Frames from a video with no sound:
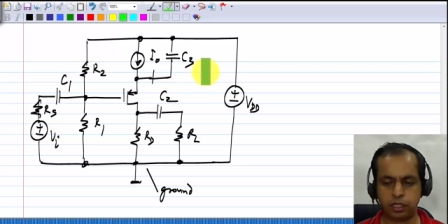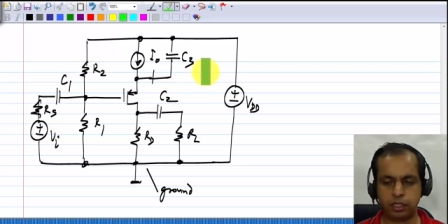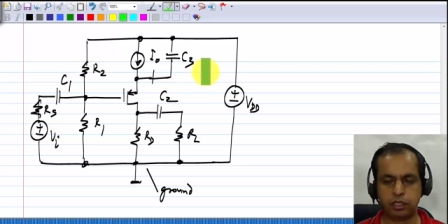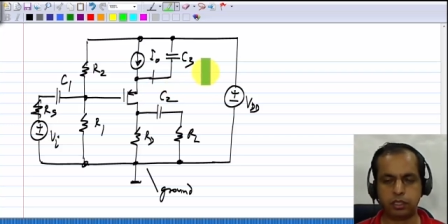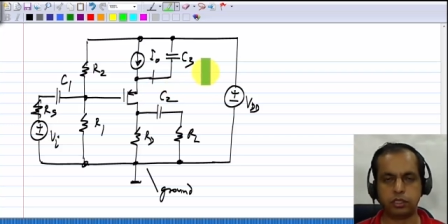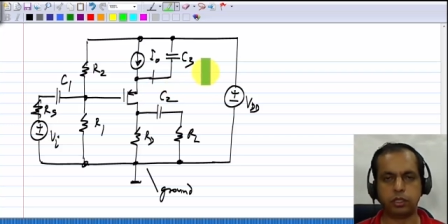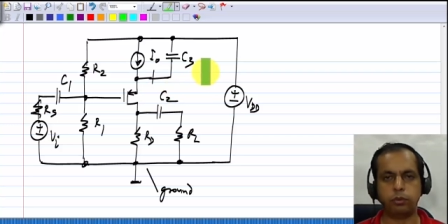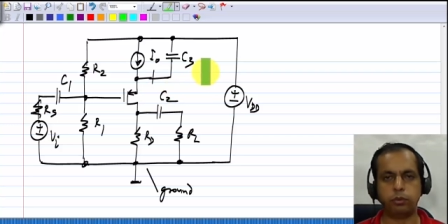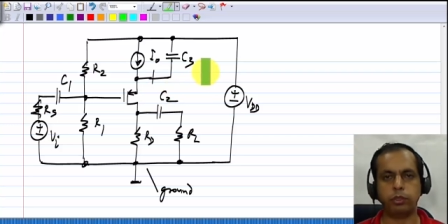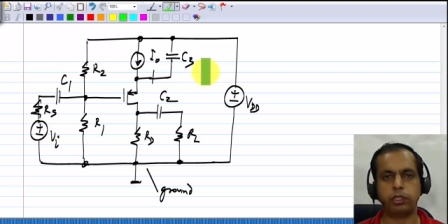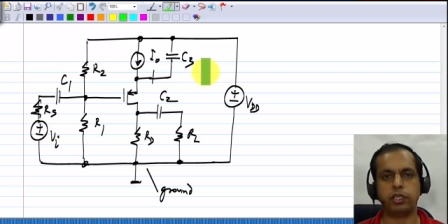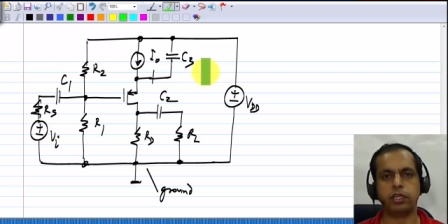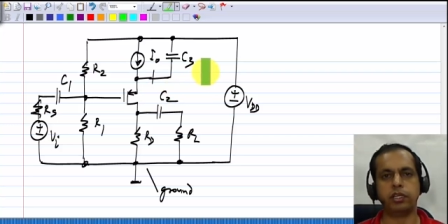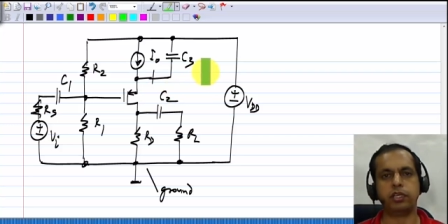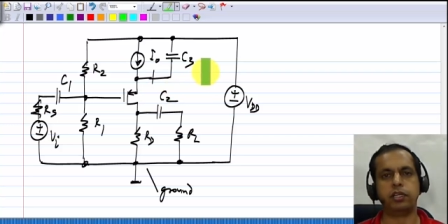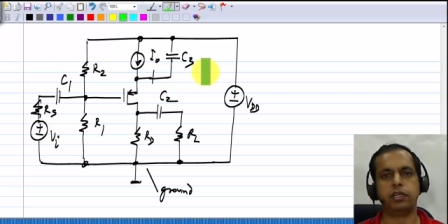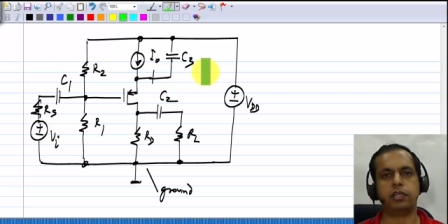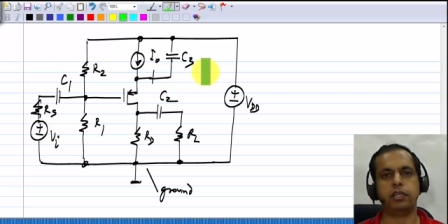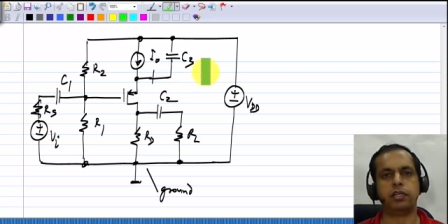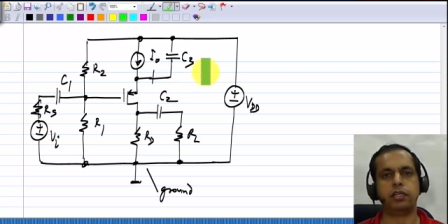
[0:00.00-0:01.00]
so with
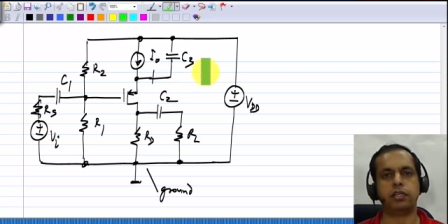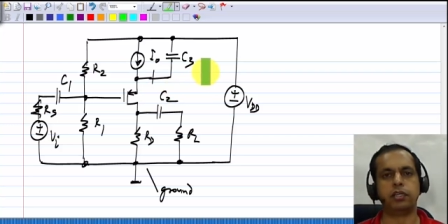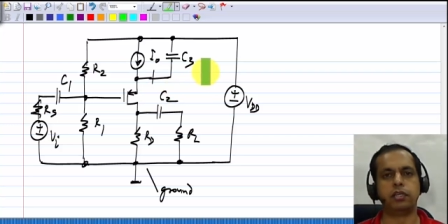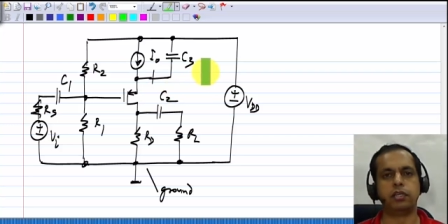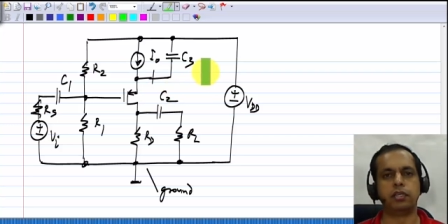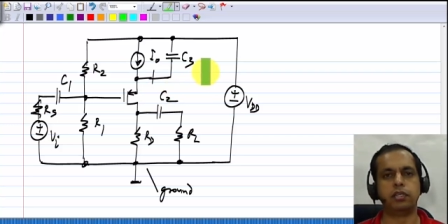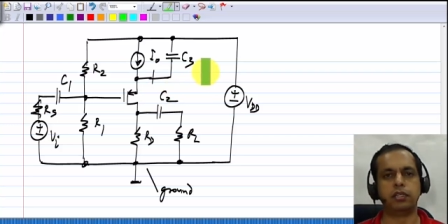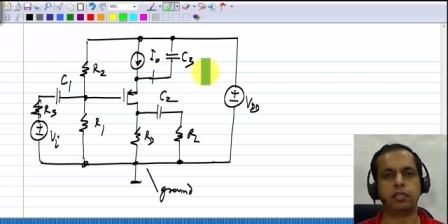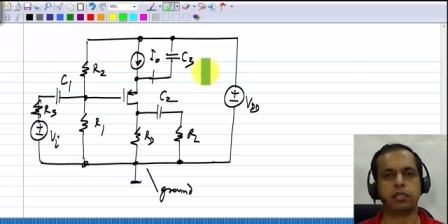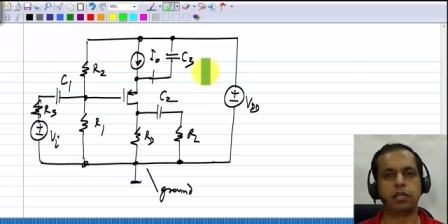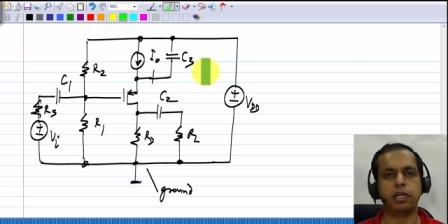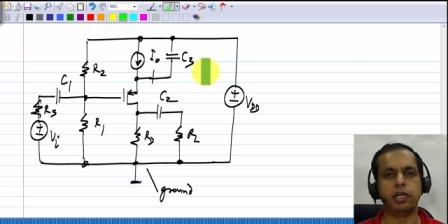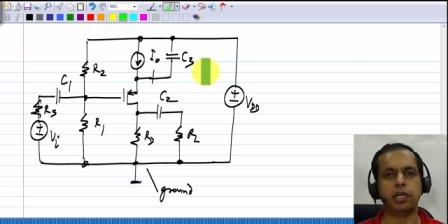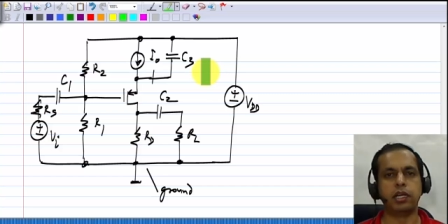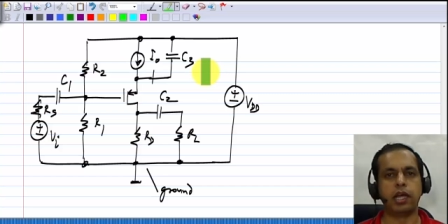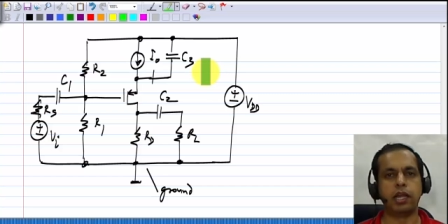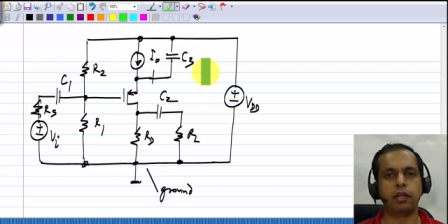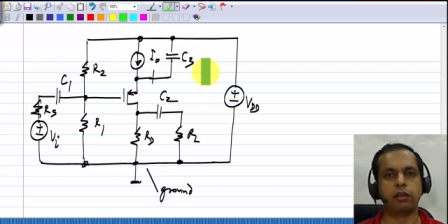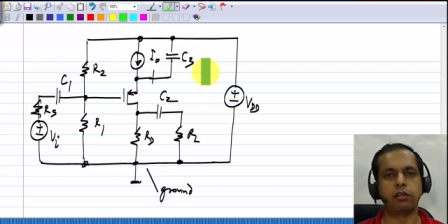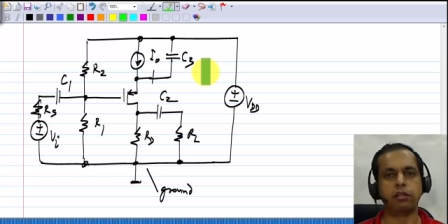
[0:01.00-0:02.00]
a clean
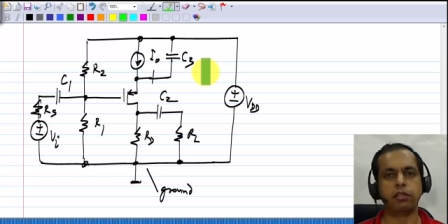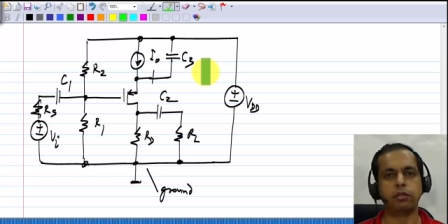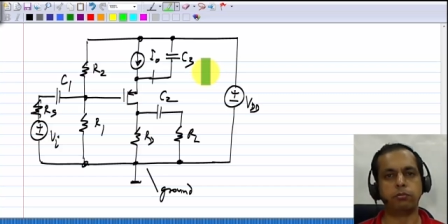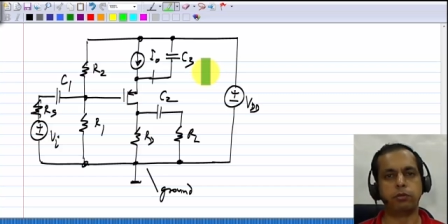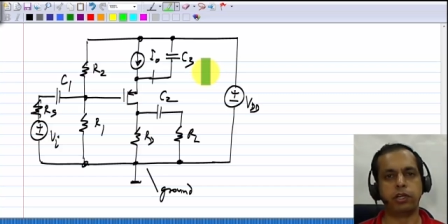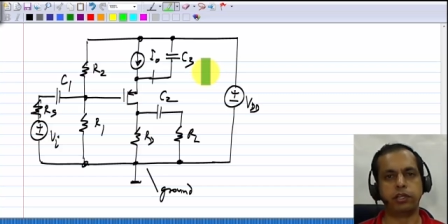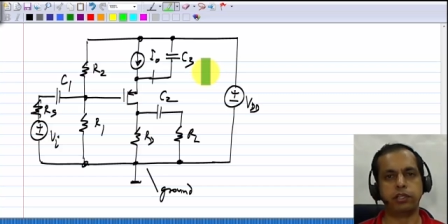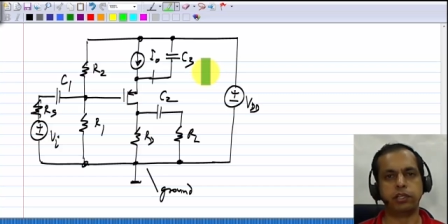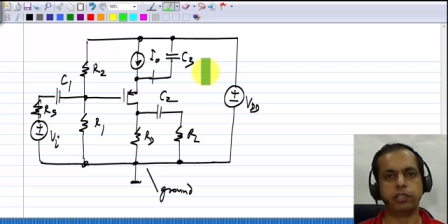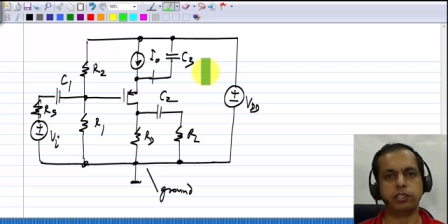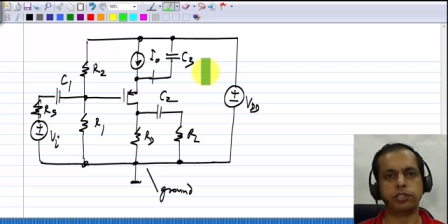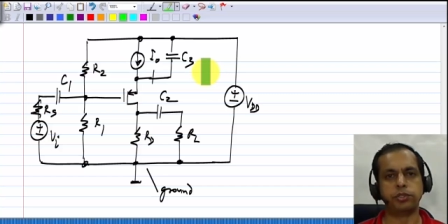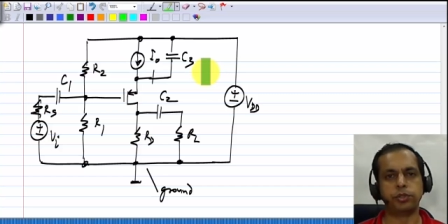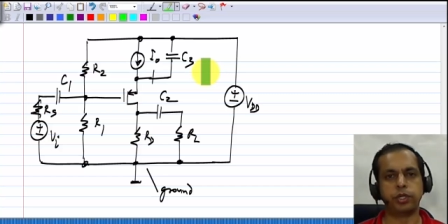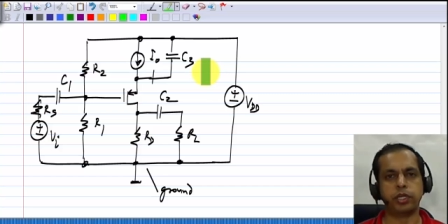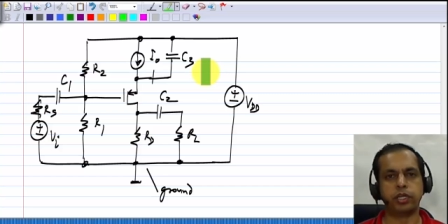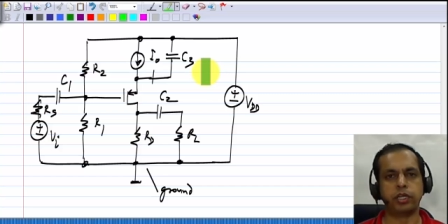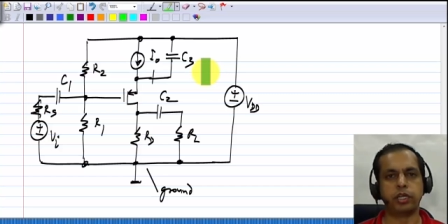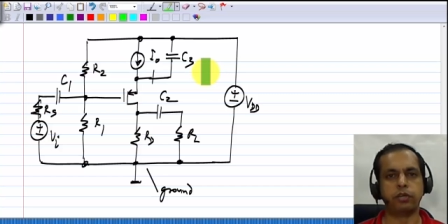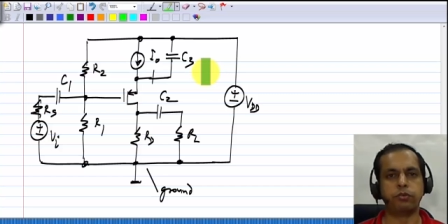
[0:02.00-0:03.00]
algorithm like this, you
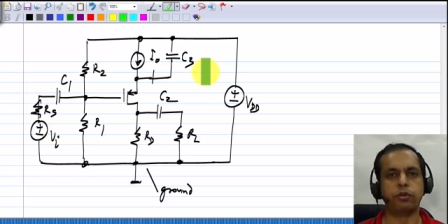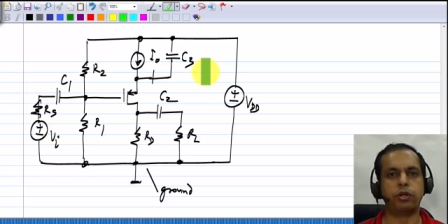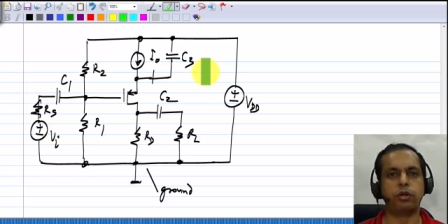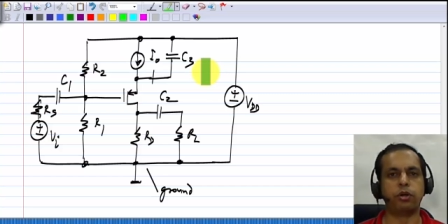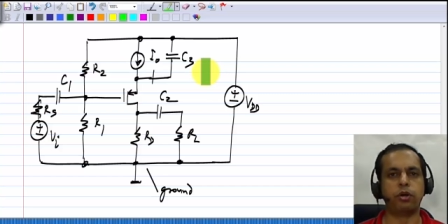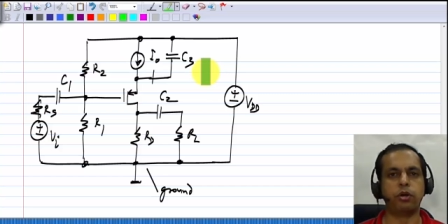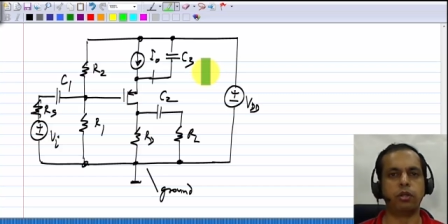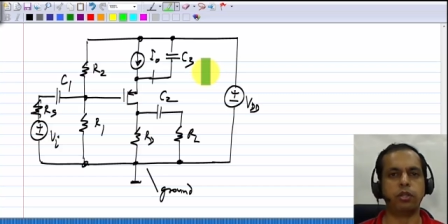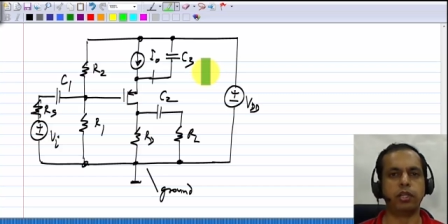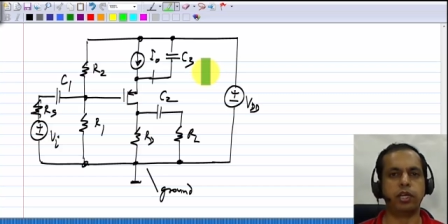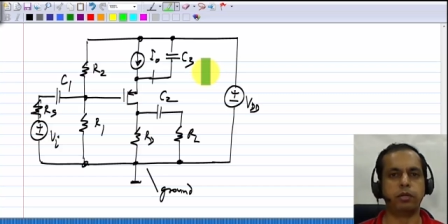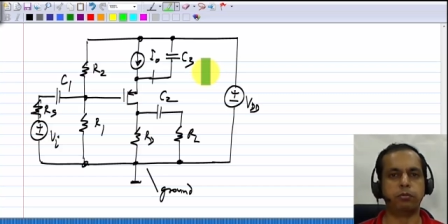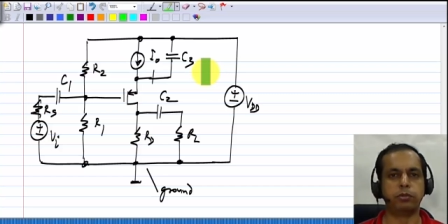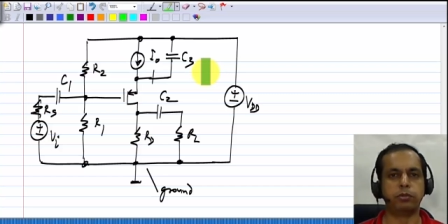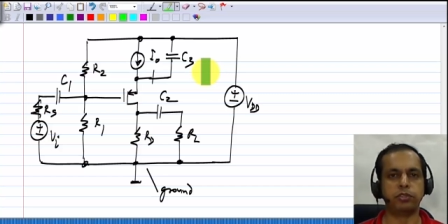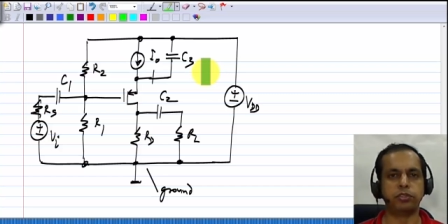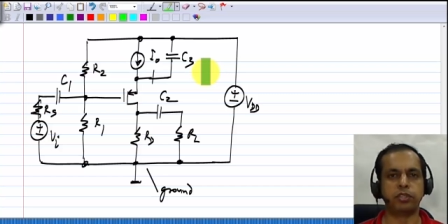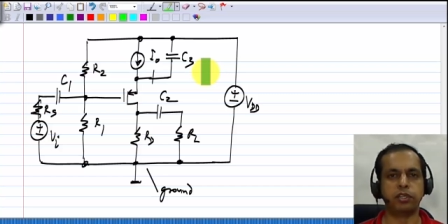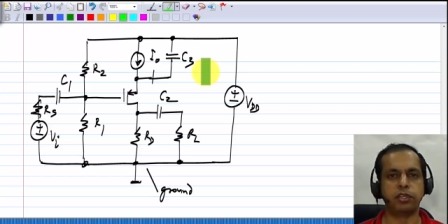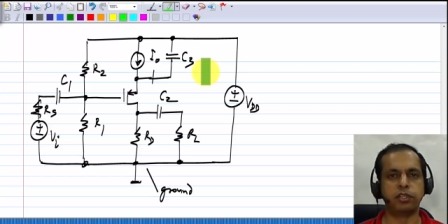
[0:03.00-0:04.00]
can convert all the
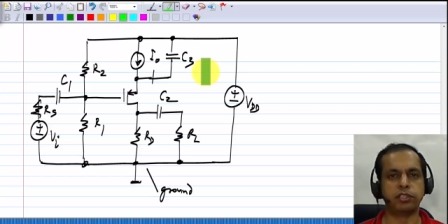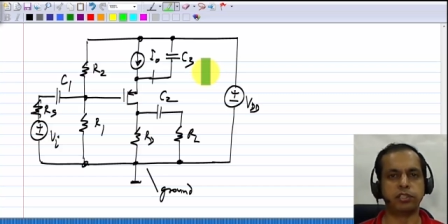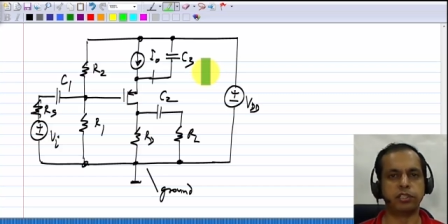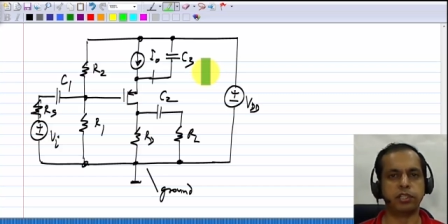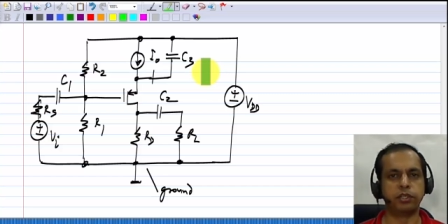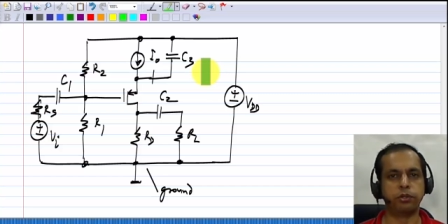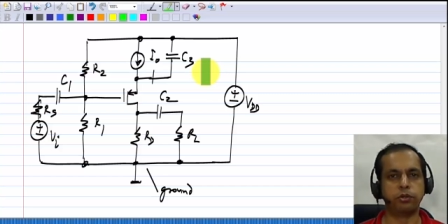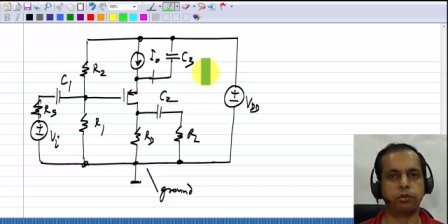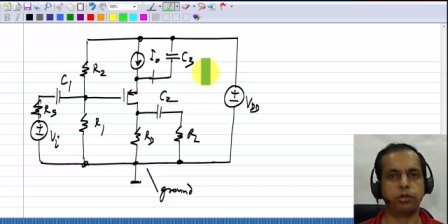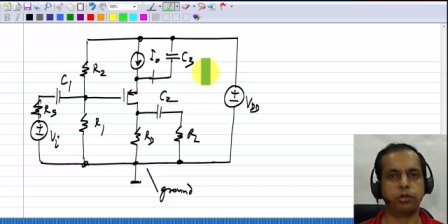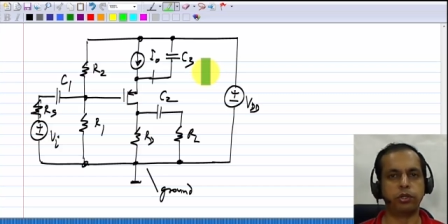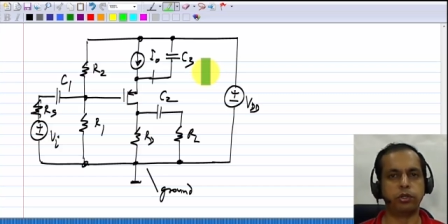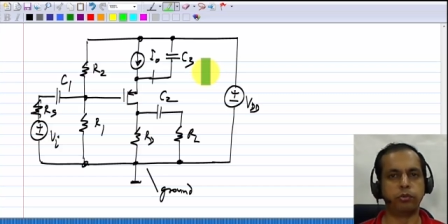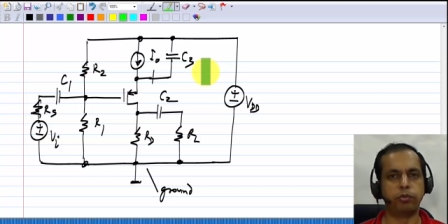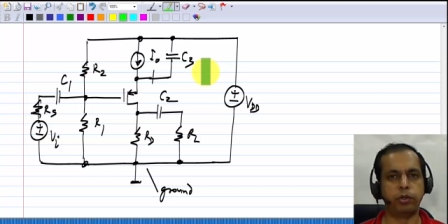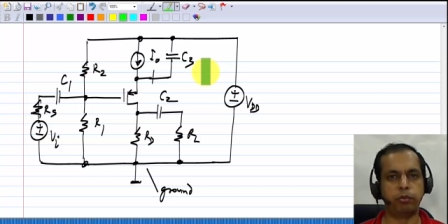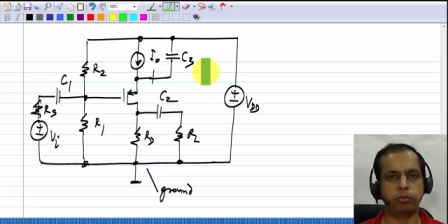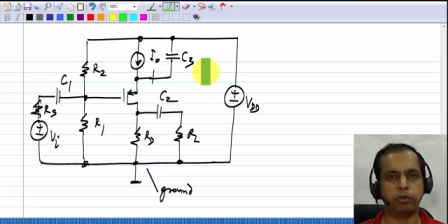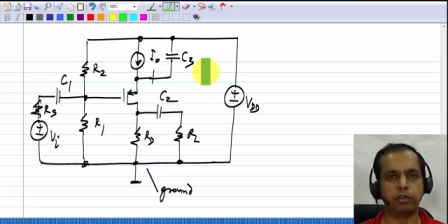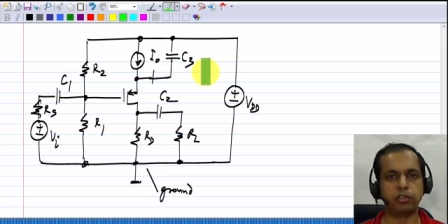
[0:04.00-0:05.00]
NMOS circuits that you know into
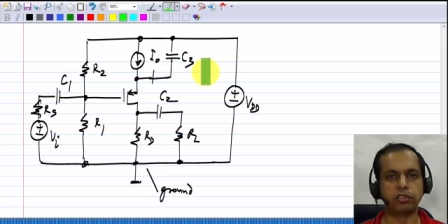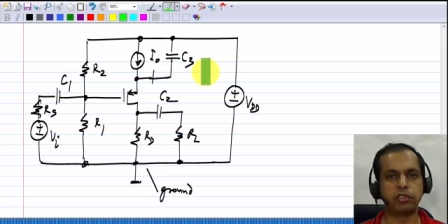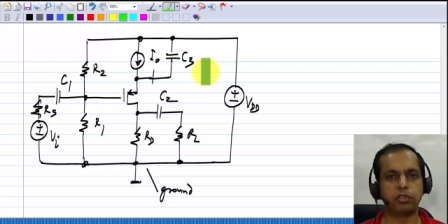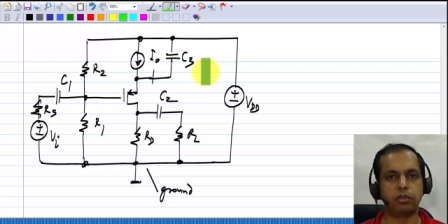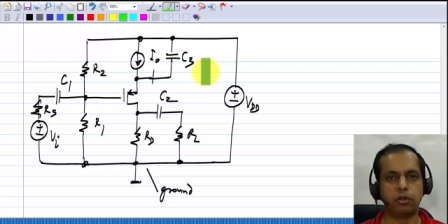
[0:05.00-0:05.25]
PMOS,